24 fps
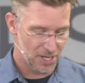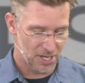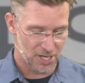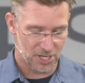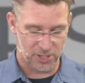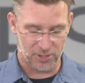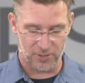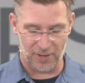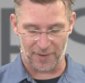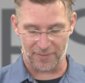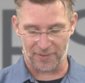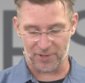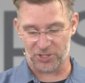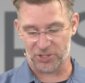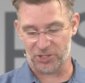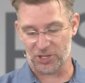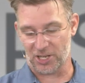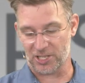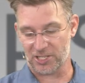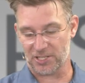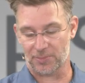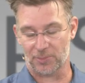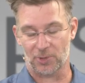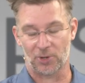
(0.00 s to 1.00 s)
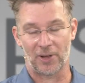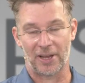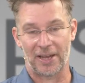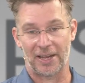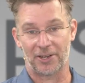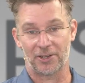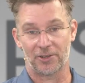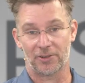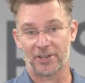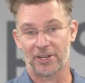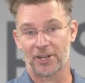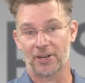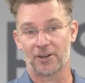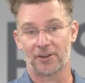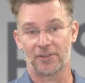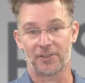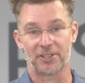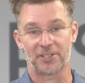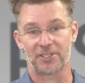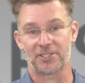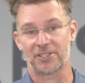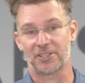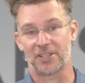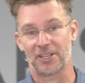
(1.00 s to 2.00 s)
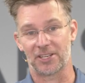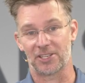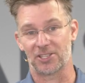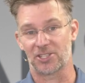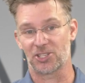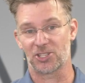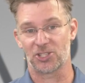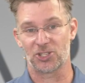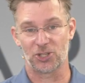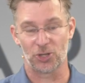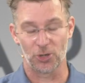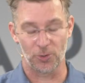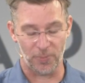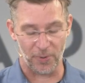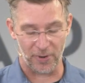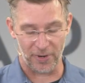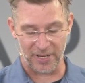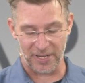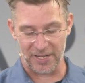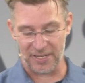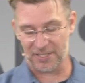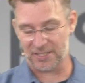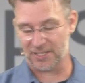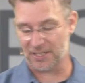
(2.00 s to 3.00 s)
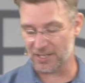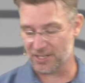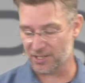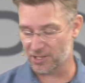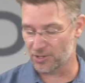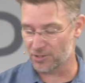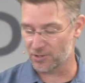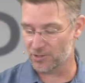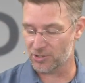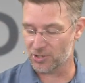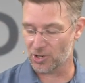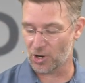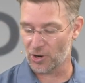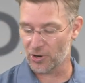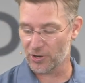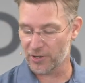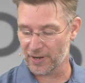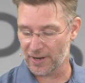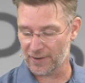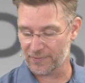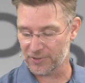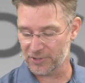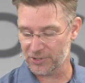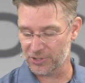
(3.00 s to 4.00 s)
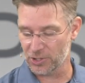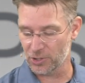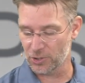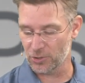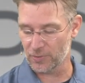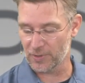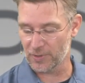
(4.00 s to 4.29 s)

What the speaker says: You have an adjustable handle here. This thing's super easy to use. All you have to do